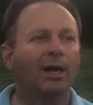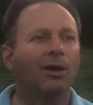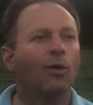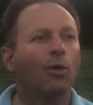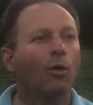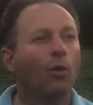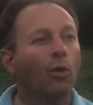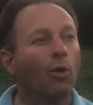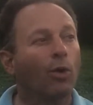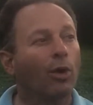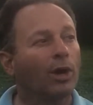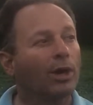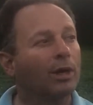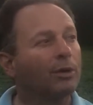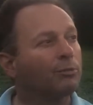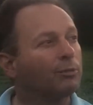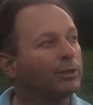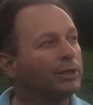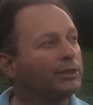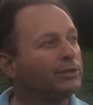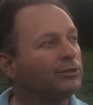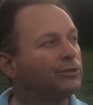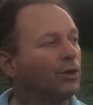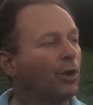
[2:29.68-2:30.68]
or
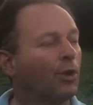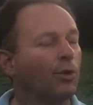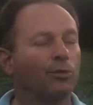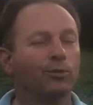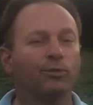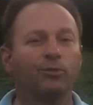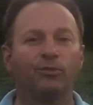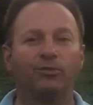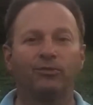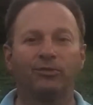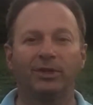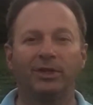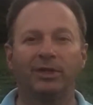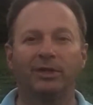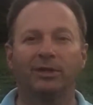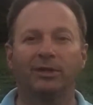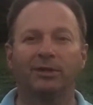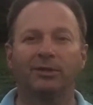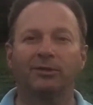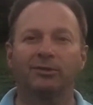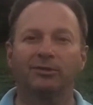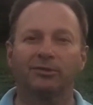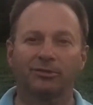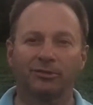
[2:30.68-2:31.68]
we don't
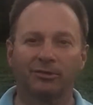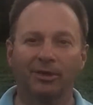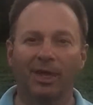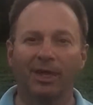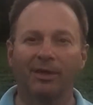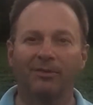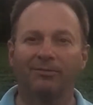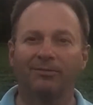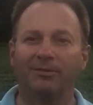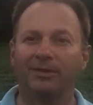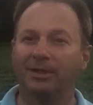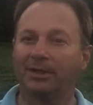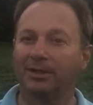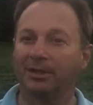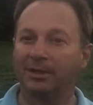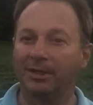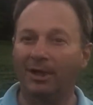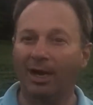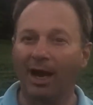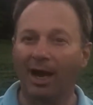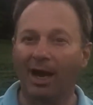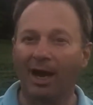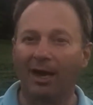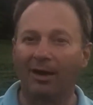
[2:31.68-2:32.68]
feel safe
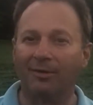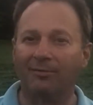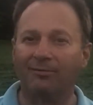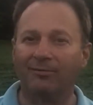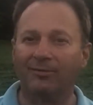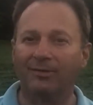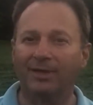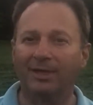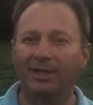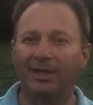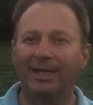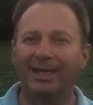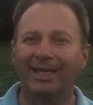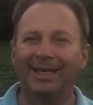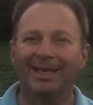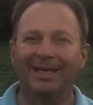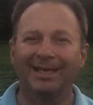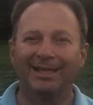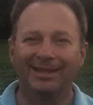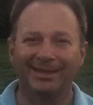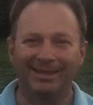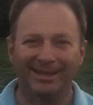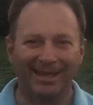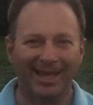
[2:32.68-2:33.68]
enough,
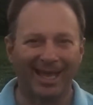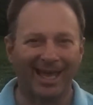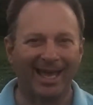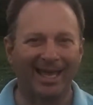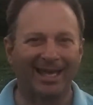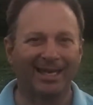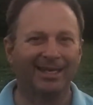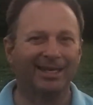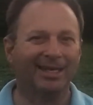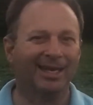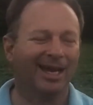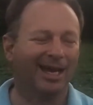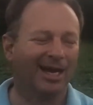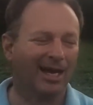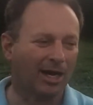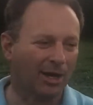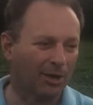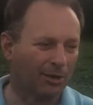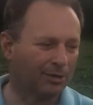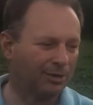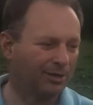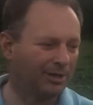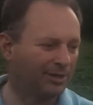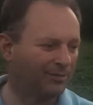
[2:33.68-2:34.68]
then
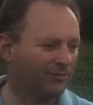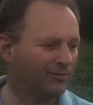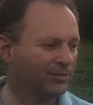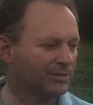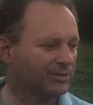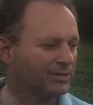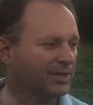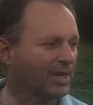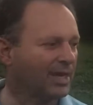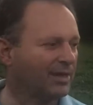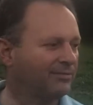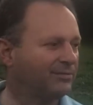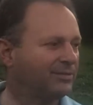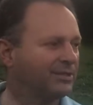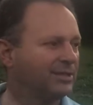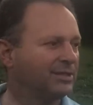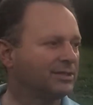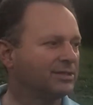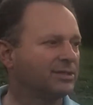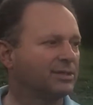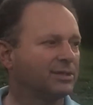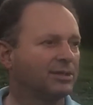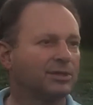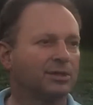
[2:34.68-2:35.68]
our need for safety
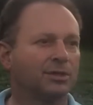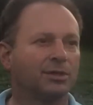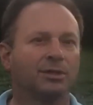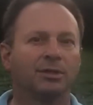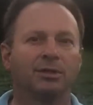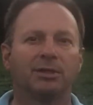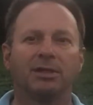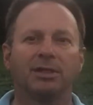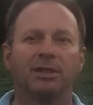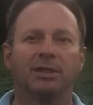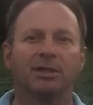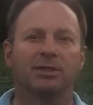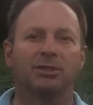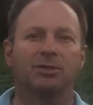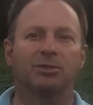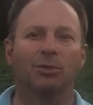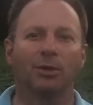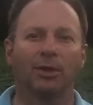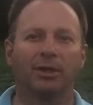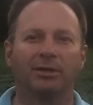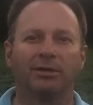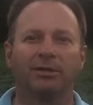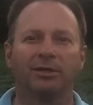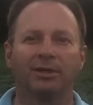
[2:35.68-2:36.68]
and security is
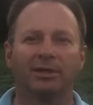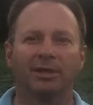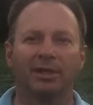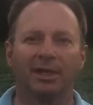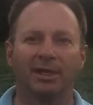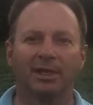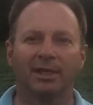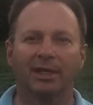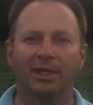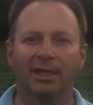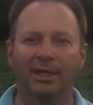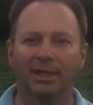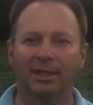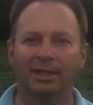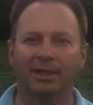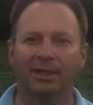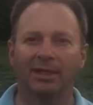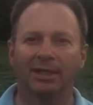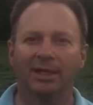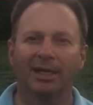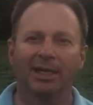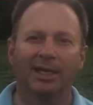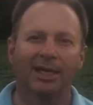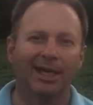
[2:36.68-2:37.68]
going to kick in.
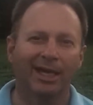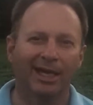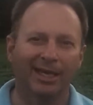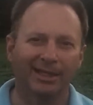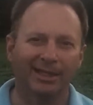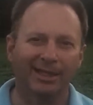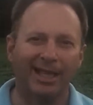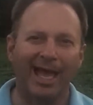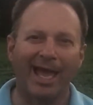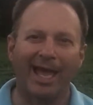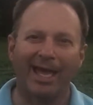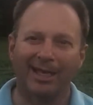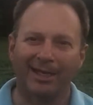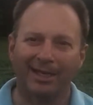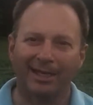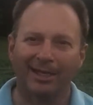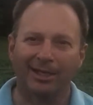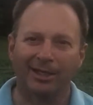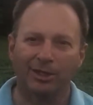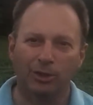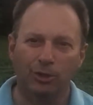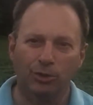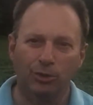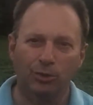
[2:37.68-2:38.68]
And that
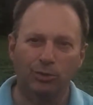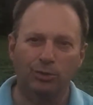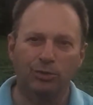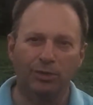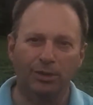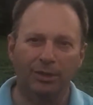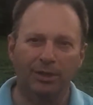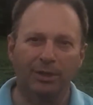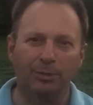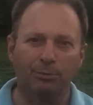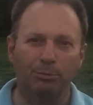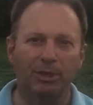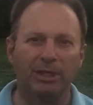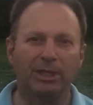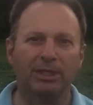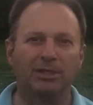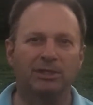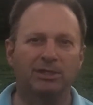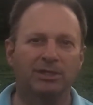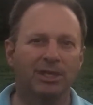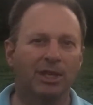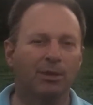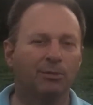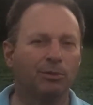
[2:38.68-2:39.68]
usually
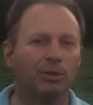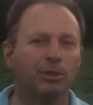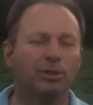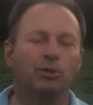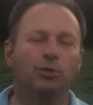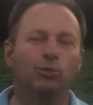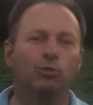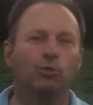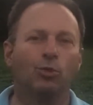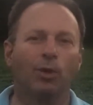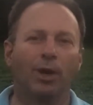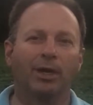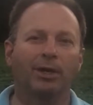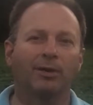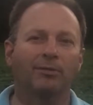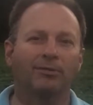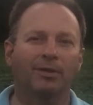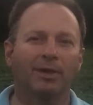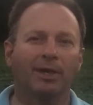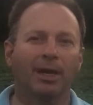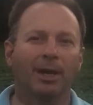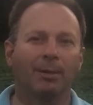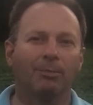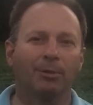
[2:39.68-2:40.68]
means that we do one of
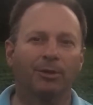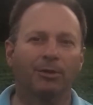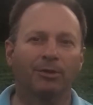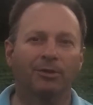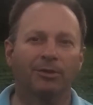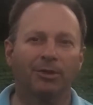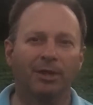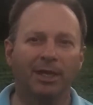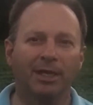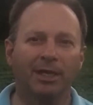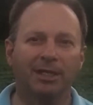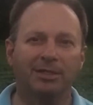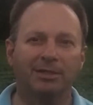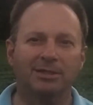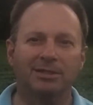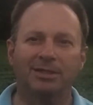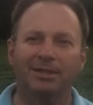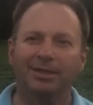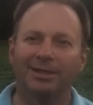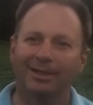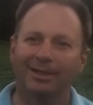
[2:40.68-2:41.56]
a couple things.